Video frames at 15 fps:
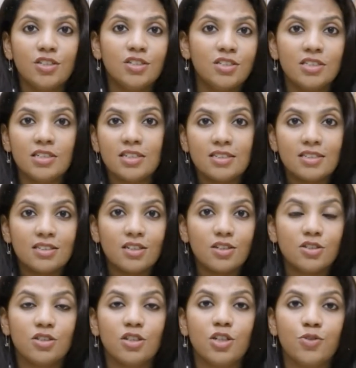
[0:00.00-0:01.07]
just
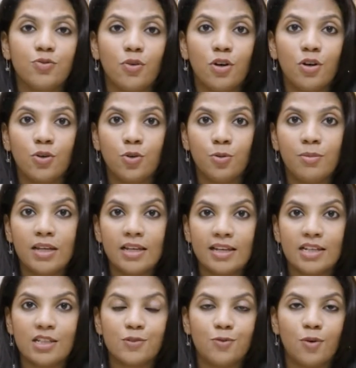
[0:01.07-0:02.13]
search for grooming
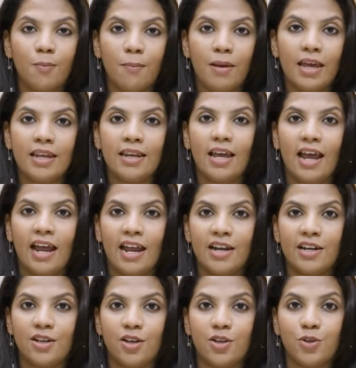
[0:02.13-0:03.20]
kits for men
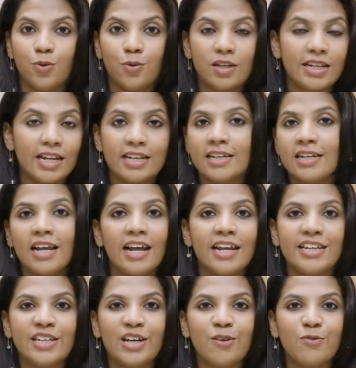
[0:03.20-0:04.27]
and you will get an
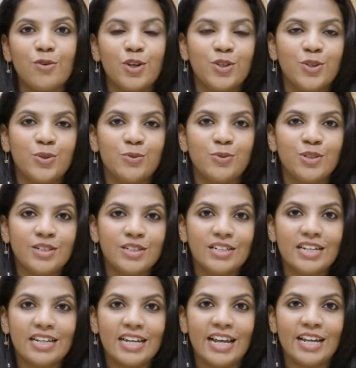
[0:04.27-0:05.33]
idea what you would
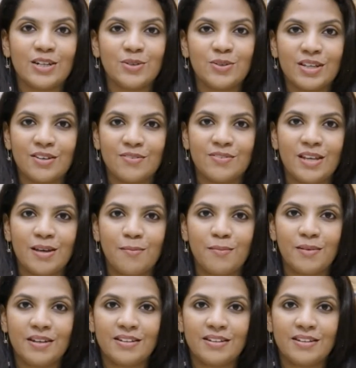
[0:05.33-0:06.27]
like to give them.